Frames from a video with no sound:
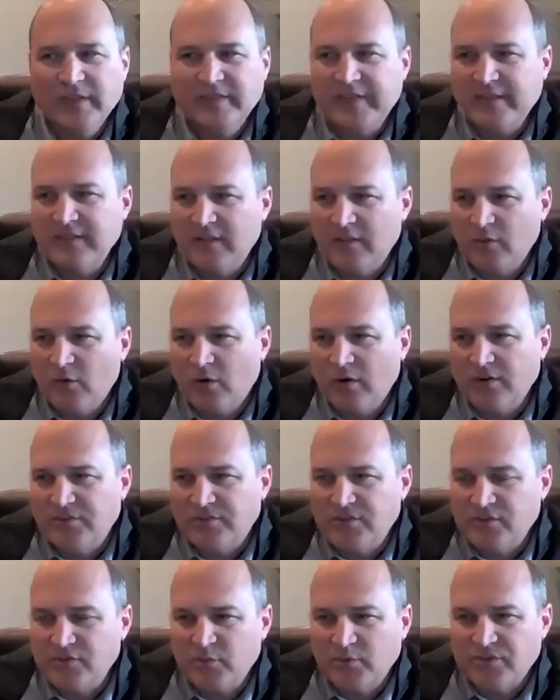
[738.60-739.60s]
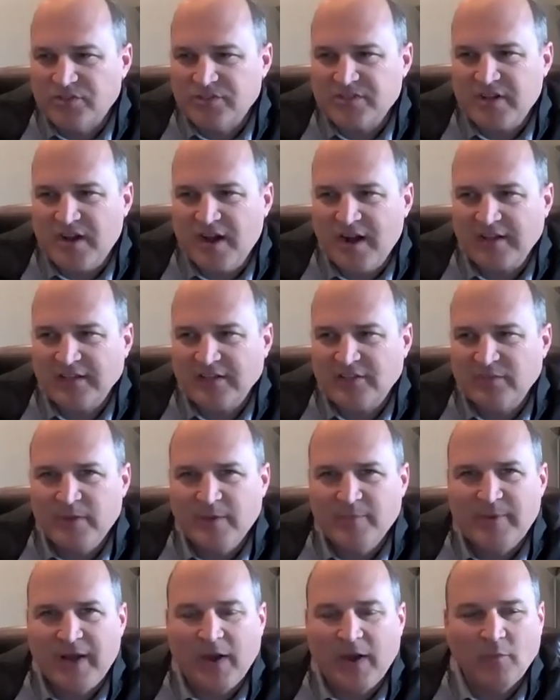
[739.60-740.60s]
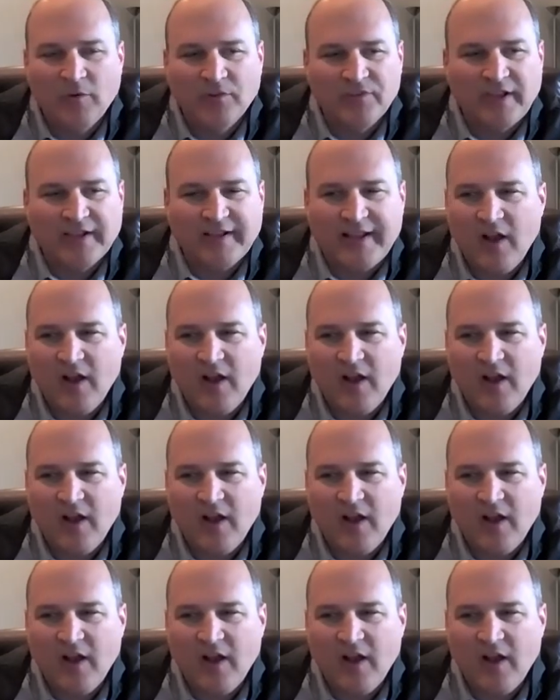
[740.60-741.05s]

thing the Lord just was talking to me about was like,